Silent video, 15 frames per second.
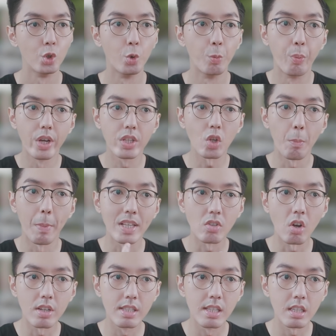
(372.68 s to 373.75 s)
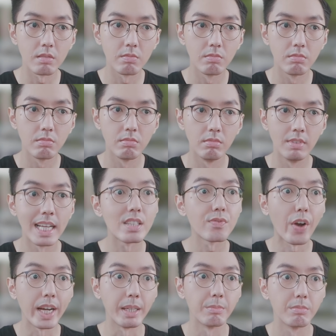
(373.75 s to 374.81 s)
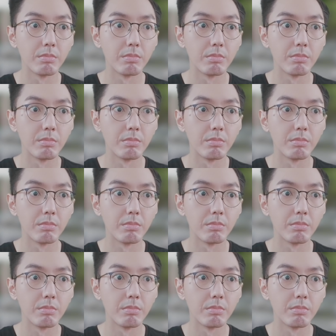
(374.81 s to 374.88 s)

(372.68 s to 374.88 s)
You buay song my song is it? Let's fight.